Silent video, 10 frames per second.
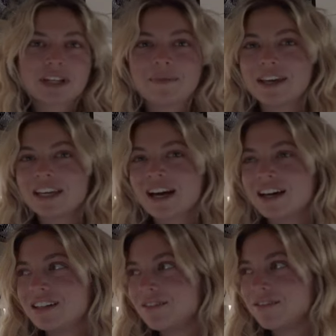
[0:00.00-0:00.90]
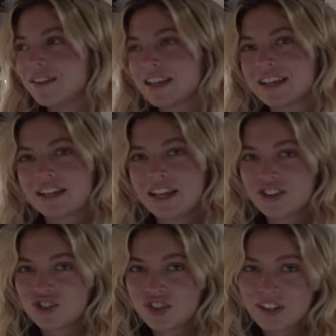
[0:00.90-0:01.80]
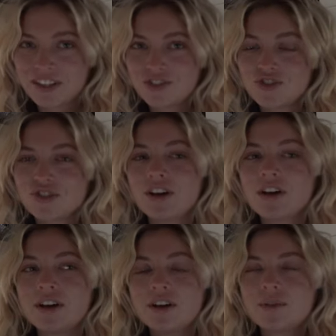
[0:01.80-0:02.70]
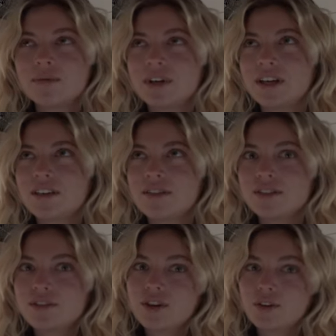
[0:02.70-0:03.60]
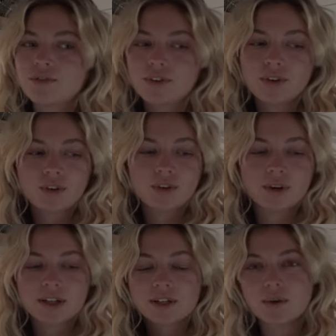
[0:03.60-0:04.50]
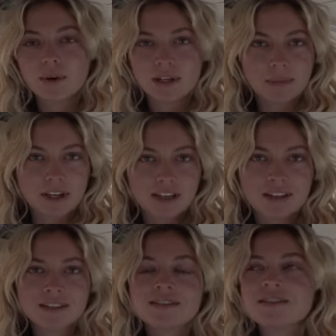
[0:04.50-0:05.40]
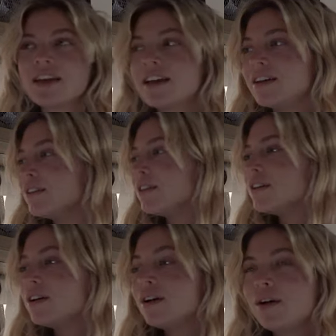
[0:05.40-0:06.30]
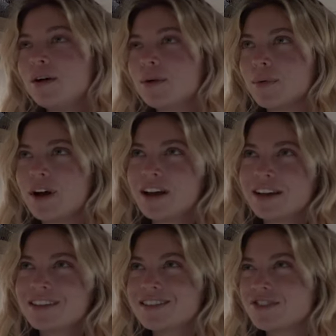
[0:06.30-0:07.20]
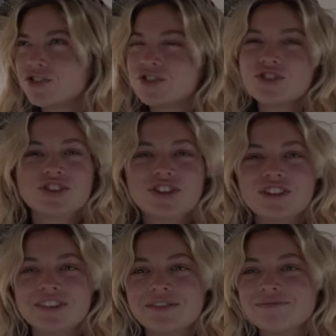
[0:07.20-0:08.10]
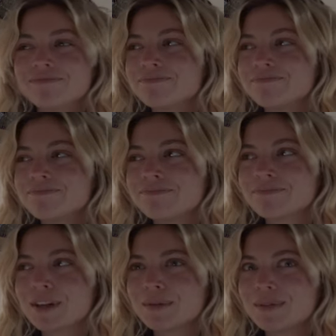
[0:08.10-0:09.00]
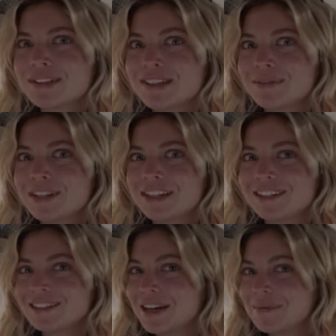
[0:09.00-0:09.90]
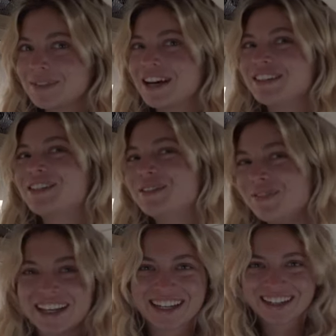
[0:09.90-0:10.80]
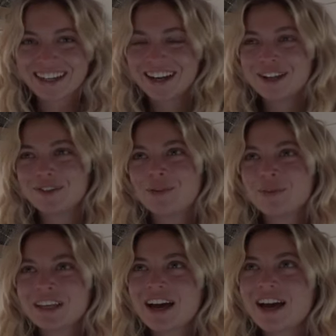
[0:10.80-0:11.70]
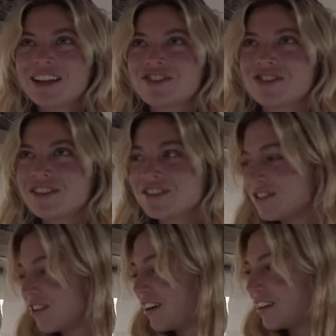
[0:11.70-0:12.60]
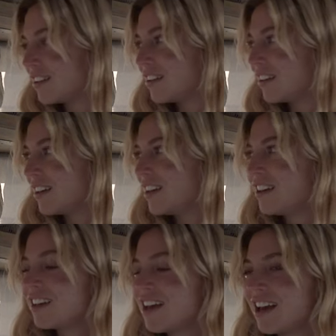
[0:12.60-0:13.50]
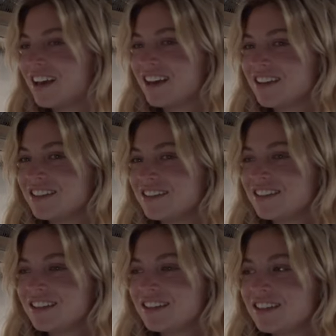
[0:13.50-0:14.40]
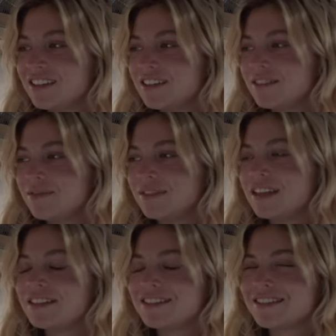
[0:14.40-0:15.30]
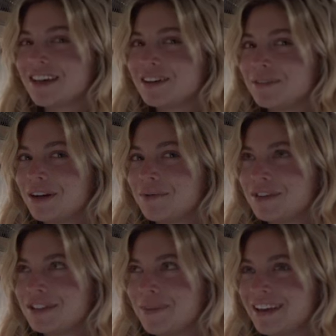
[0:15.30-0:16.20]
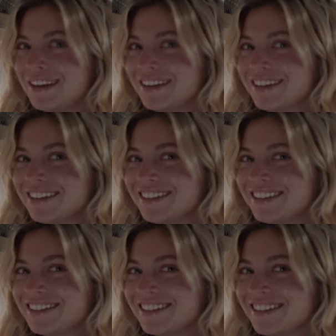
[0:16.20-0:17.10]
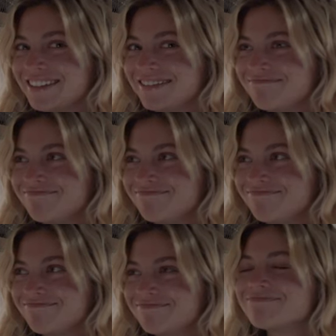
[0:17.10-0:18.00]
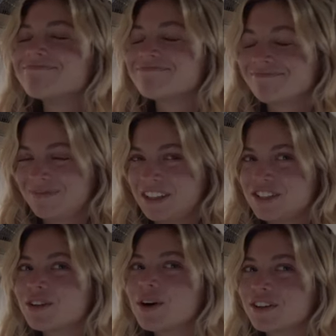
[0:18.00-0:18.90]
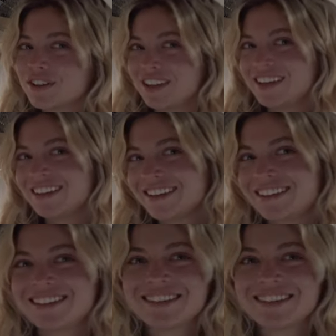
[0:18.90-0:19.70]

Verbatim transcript: to make kind of like an Asian dish with tofu and green beans and rice and ginger and we'll see what it comes out to be. Normally I just start cooking and then decide what I want to make. So let's start cooking.